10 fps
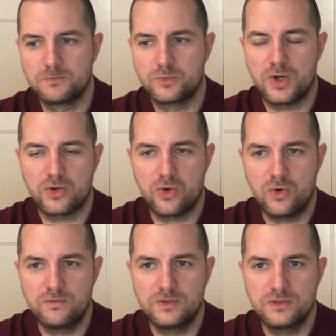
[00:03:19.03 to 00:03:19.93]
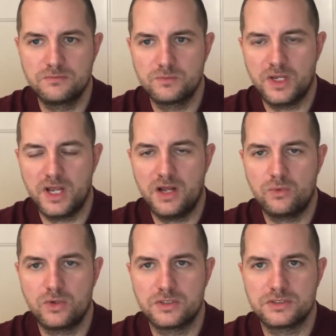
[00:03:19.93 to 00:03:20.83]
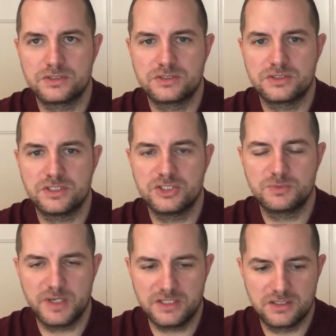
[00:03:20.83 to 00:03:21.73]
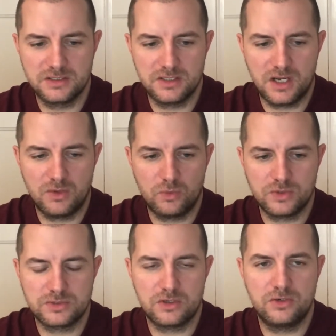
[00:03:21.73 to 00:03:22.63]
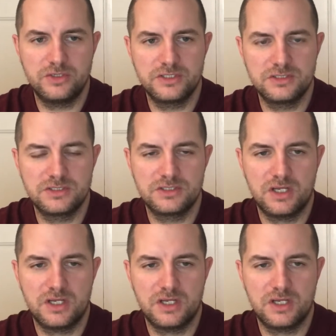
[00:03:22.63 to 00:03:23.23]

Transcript: brought over. I was inspected. I was oriented.